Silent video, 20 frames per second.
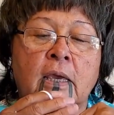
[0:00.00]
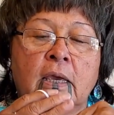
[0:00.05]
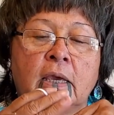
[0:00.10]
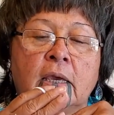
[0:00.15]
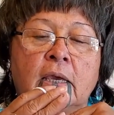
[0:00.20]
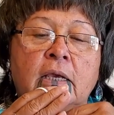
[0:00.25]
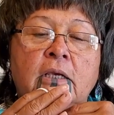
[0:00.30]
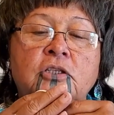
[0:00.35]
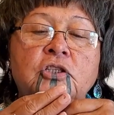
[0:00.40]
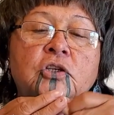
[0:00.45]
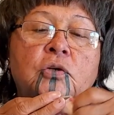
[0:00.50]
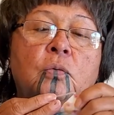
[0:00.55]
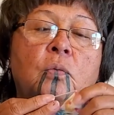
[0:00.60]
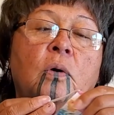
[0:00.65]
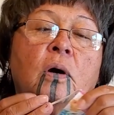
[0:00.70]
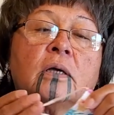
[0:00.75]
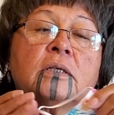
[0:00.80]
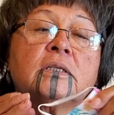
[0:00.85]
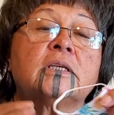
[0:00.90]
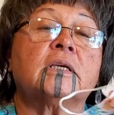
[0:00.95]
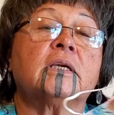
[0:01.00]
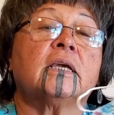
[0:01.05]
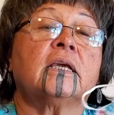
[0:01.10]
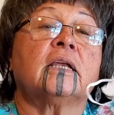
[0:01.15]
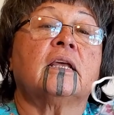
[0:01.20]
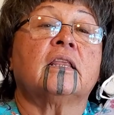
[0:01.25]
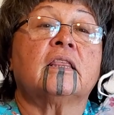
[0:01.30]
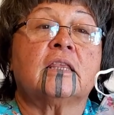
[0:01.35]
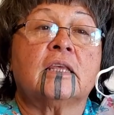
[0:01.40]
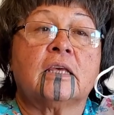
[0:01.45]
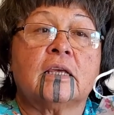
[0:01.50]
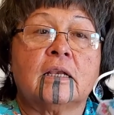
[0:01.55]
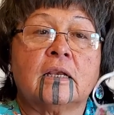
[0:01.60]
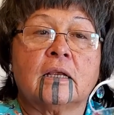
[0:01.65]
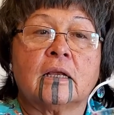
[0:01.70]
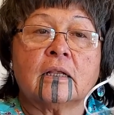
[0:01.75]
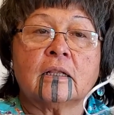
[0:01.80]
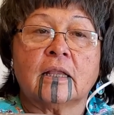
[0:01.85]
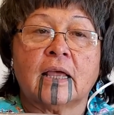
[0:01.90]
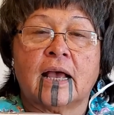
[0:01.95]
is you want to get a thin
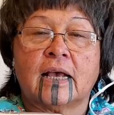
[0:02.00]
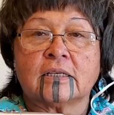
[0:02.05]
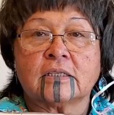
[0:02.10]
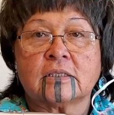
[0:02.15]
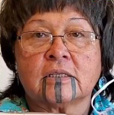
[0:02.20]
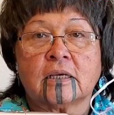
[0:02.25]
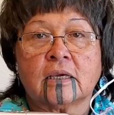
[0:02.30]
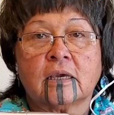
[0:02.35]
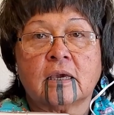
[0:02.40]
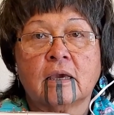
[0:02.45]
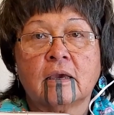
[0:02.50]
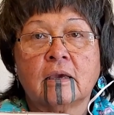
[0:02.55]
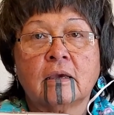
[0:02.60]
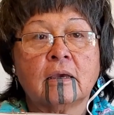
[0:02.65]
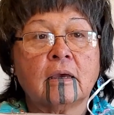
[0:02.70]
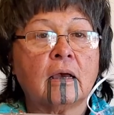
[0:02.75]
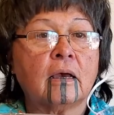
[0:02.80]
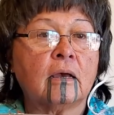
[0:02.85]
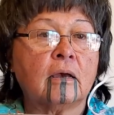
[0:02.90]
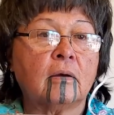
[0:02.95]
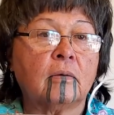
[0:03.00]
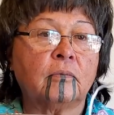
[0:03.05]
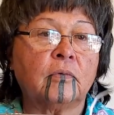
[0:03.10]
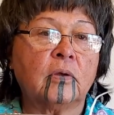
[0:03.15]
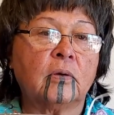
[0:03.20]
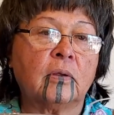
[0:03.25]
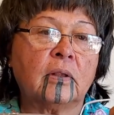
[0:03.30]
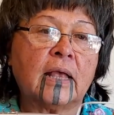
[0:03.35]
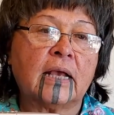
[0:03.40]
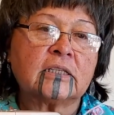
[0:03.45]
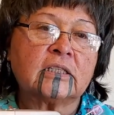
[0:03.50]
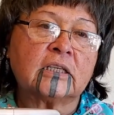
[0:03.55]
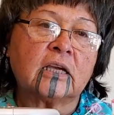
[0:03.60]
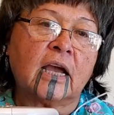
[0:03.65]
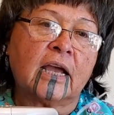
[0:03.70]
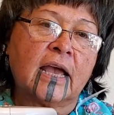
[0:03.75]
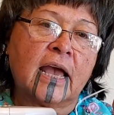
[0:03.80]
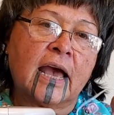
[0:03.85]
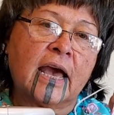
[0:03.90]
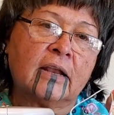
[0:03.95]
elastic. The elastic I
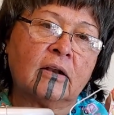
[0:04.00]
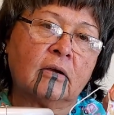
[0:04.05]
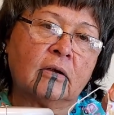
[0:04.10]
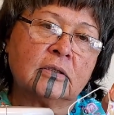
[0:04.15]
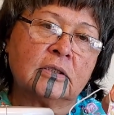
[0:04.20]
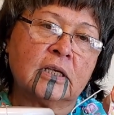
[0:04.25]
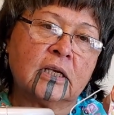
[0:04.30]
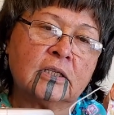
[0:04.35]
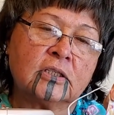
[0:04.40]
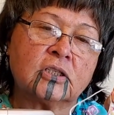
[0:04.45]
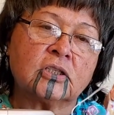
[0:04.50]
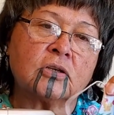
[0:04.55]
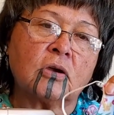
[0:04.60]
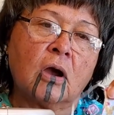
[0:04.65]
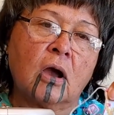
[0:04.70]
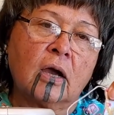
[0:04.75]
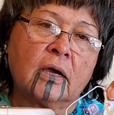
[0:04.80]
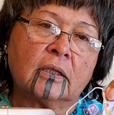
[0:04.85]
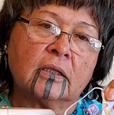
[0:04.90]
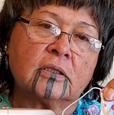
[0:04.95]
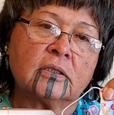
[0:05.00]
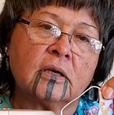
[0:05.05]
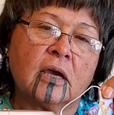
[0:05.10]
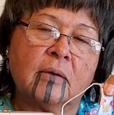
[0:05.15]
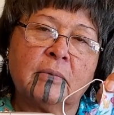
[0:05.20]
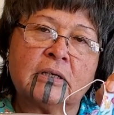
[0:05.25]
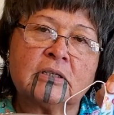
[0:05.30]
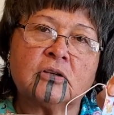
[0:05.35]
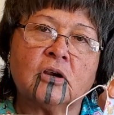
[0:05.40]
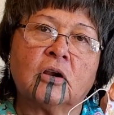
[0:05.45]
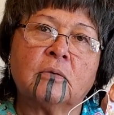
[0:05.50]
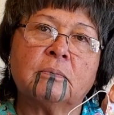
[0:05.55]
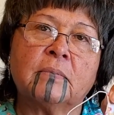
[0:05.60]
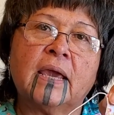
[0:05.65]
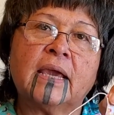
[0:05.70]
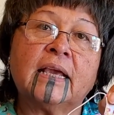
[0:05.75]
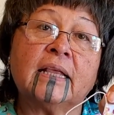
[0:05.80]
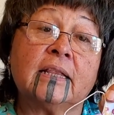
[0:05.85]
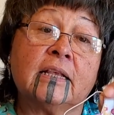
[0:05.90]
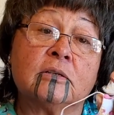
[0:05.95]
had in stock at the time I started
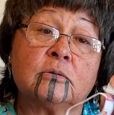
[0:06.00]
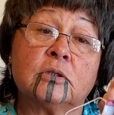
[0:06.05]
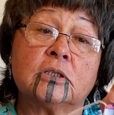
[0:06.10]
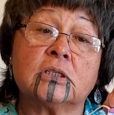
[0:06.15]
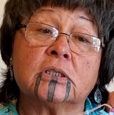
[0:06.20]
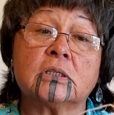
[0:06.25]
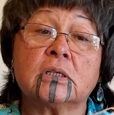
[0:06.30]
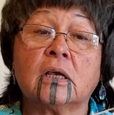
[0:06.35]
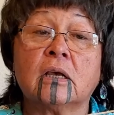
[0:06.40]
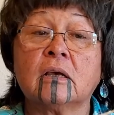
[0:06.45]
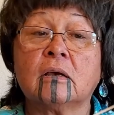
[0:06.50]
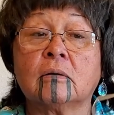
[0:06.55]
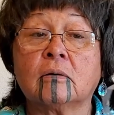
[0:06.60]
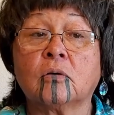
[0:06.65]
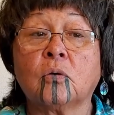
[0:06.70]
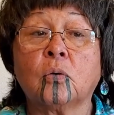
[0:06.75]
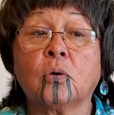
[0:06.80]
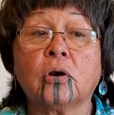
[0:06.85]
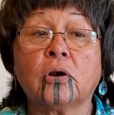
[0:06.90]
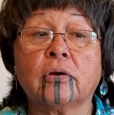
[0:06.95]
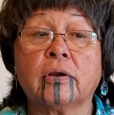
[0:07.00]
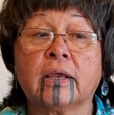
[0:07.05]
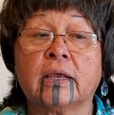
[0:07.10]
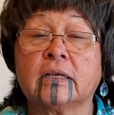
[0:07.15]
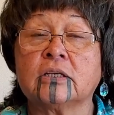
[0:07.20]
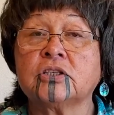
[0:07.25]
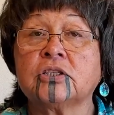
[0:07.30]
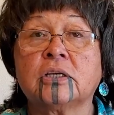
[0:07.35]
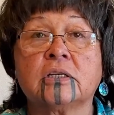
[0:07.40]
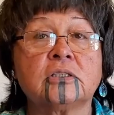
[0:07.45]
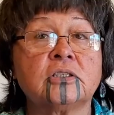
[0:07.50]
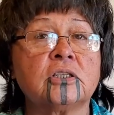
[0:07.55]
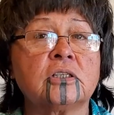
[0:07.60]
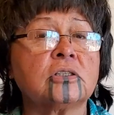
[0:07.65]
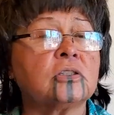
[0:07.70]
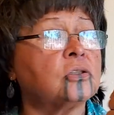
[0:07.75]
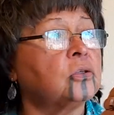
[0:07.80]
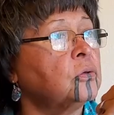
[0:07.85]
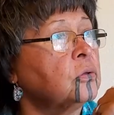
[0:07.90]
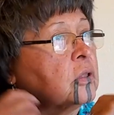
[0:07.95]
making these was 1/4 inch, and it's
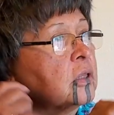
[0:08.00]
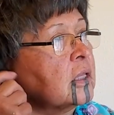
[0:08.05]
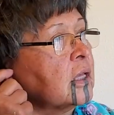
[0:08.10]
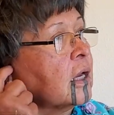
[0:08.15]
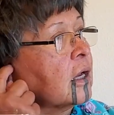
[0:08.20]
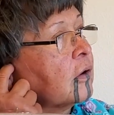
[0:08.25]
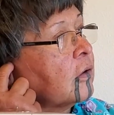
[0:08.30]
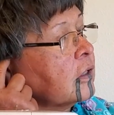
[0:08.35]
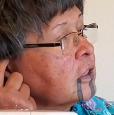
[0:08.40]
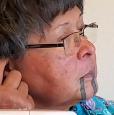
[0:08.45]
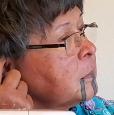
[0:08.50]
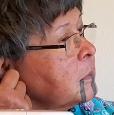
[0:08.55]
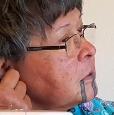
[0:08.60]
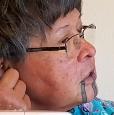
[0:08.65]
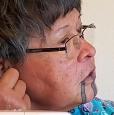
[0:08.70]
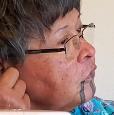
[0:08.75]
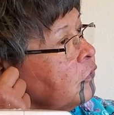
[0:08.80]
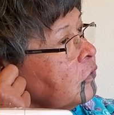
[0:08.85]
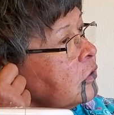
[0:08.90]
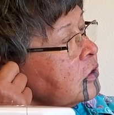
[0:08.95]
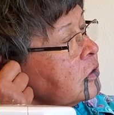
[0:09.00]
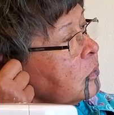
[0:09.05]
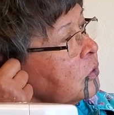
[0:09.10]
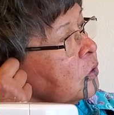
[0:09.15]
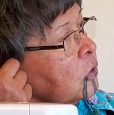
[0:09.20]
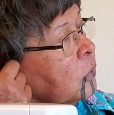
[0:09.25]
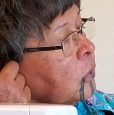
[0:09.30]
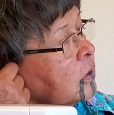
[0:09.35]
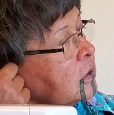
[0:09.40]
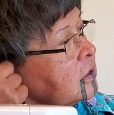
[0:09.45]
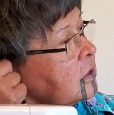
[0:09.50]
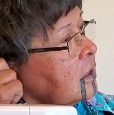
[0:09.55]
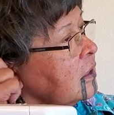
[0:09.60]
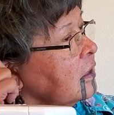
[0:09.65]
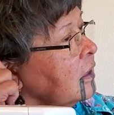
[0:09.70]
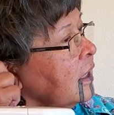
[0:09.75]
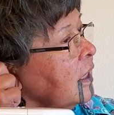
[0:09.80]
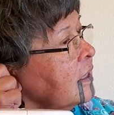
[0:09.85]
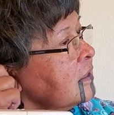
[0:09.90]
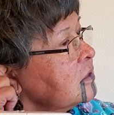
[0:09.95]
just too thick, especially for someone who wears
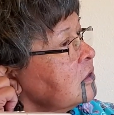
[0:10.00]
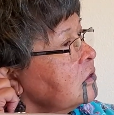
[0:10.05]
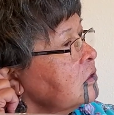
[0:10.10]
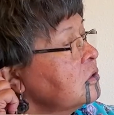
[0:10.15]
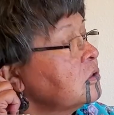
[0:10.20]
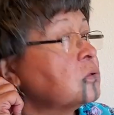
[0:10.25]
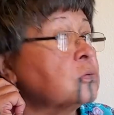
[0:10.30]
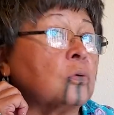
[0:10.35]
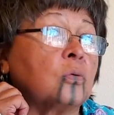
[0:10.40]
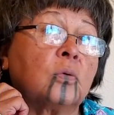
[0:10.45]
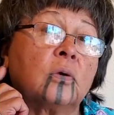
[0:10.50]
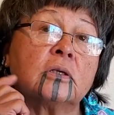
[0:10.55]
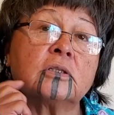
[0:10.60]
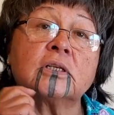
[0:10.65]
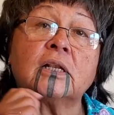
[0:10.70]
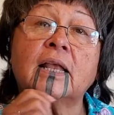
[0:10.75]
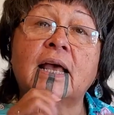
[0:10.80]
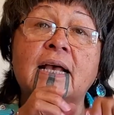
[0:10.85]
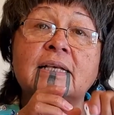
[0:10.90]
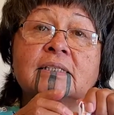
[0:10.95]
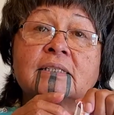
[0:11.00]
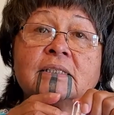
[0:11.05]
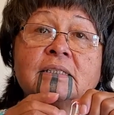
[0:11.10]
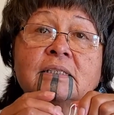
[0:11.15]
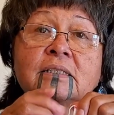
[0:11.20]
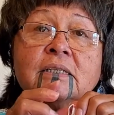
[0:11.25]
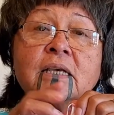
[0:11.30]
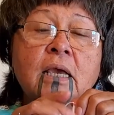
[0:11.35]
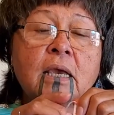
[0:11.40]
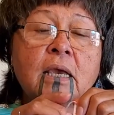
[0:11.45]
sunglasses or wears glasses.